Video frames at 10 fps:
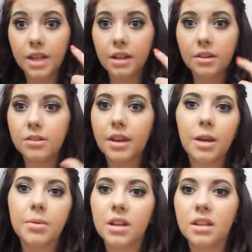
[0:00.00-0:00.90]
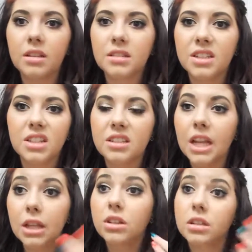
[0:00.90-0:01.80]
line under there because
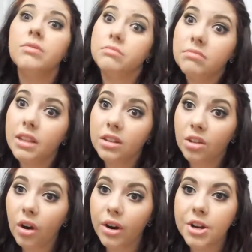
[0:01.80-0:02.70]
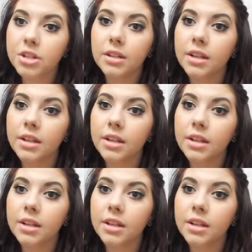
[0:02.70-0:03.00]
it looks it looks harsh.